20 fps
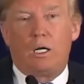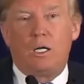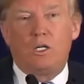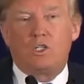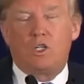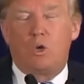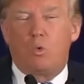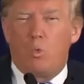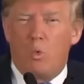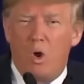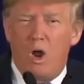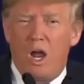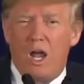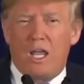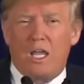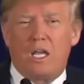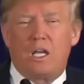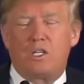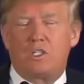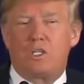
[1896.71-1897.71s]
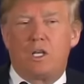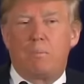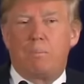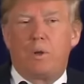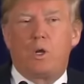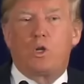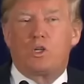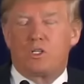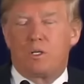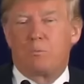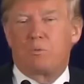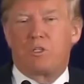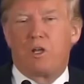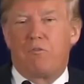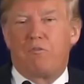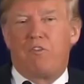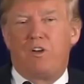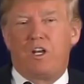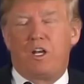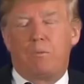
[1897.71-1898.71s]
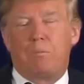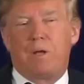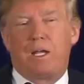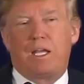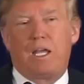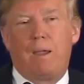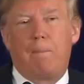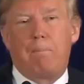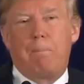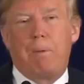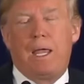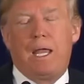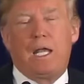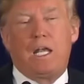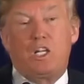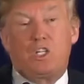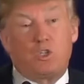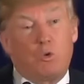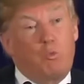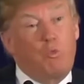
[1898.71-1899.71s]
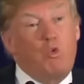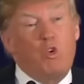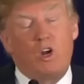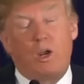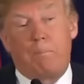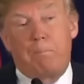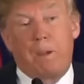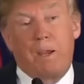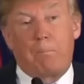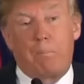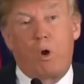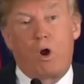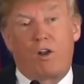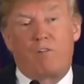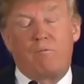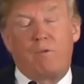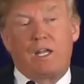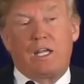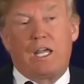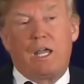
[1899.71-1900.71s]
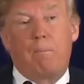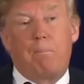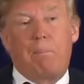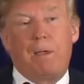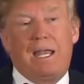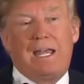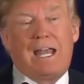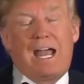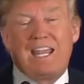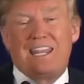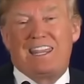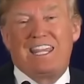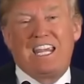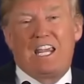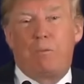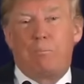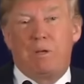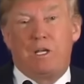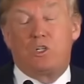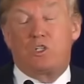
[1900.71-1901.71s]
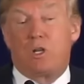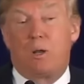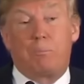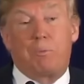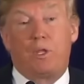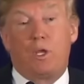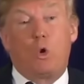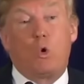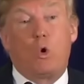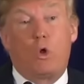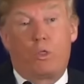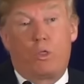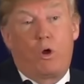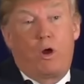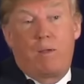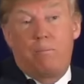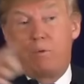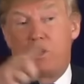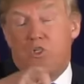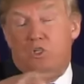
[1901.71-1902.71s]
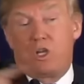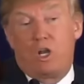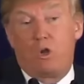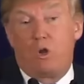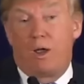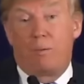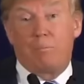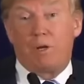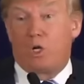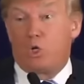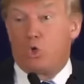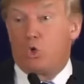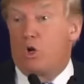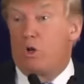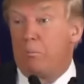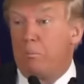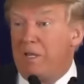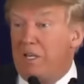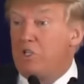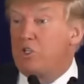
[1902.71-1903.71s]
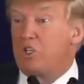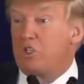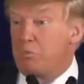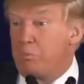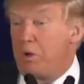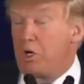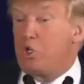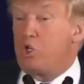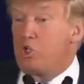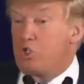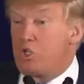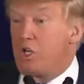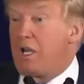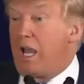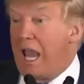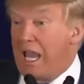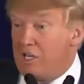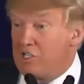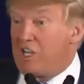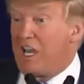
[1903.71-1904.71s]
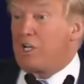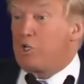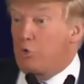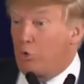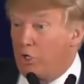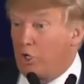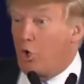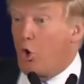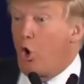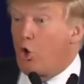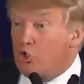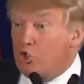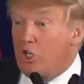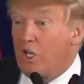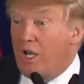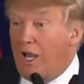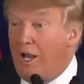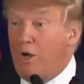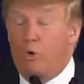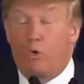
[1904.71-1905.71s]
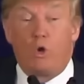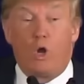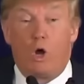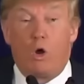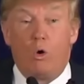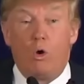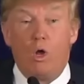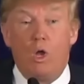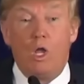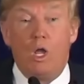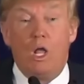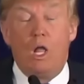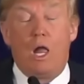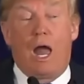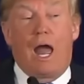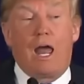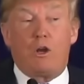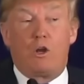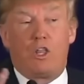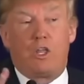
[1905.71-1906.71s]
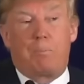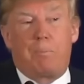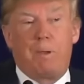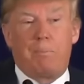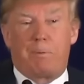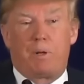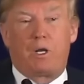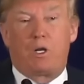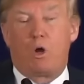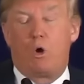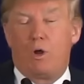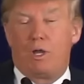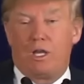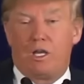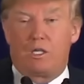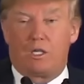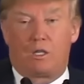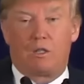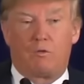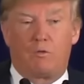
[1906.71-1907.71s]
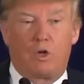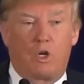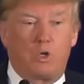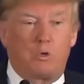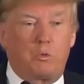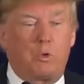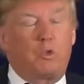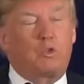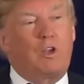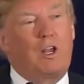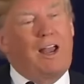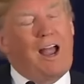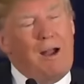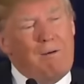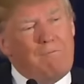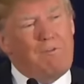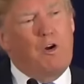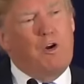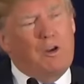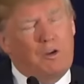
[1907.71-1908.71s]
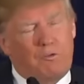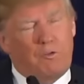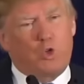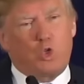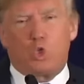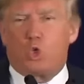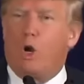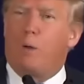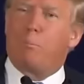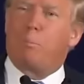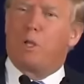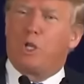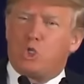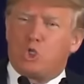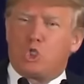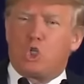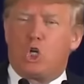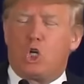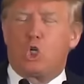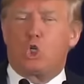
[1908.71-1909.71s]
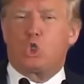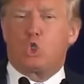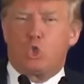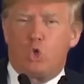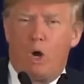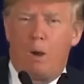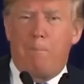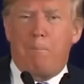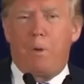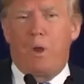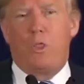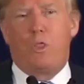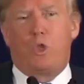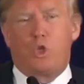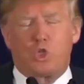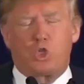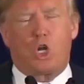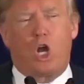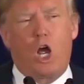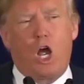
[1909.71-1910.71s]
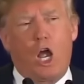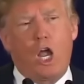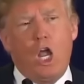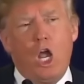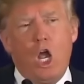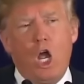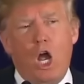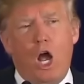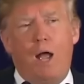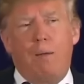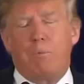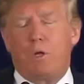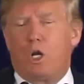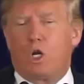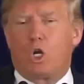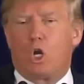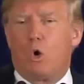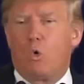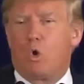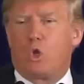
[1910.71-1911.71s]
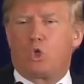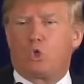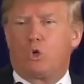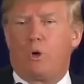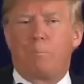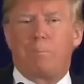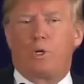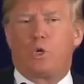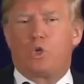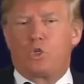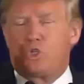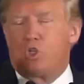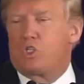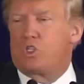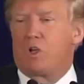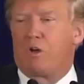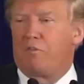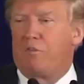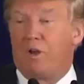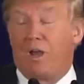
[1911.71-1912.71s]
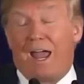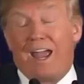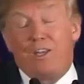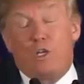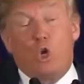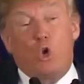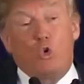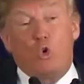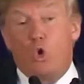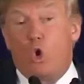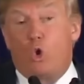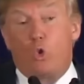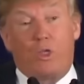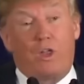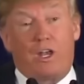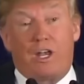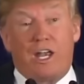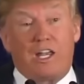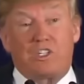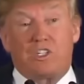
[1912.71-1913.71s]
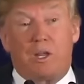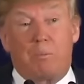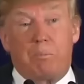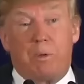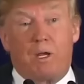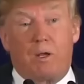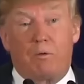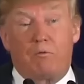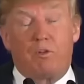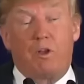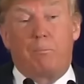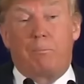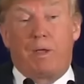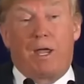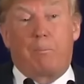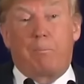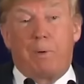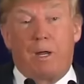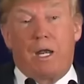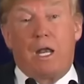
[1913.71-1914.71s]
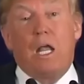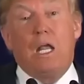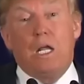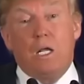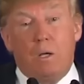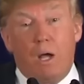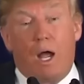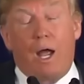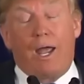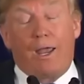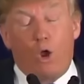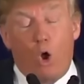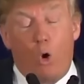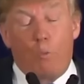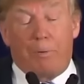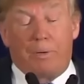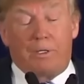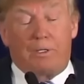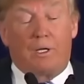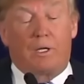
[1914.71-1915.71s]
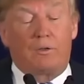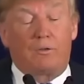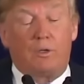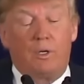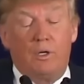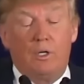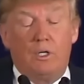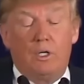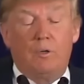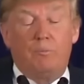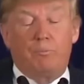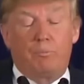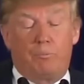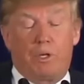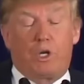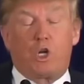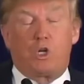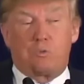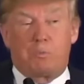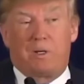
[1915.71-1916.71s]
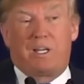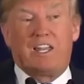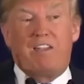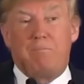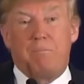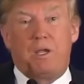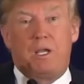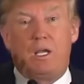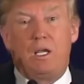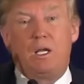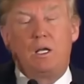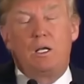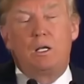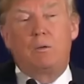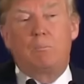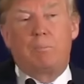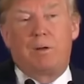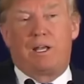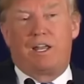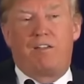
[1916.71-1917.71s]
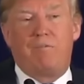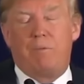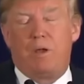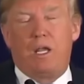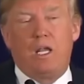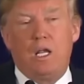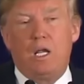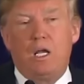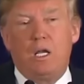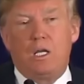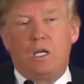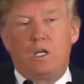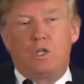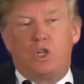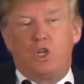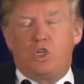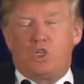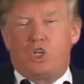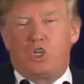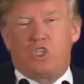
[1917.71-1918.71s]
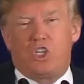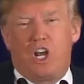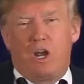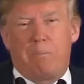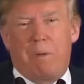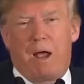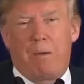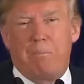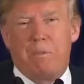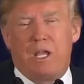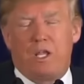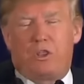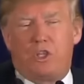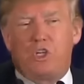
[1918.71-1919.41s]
He said, why? I said, because I'm self funding my campaign. It's a really big part of my campaign. I think it means something, although I must tell you, I'm not sure it means as much as it is actually costing. I don't know. I don't think people are going into the voters booth saying, I'm voting for Trump. Let's see, it's Trump and this guy. I'm going to go with Trump because he's self funded. I don't know that it has that big of impact, but I hope it does. Because believe me, believe me, this isn't about me.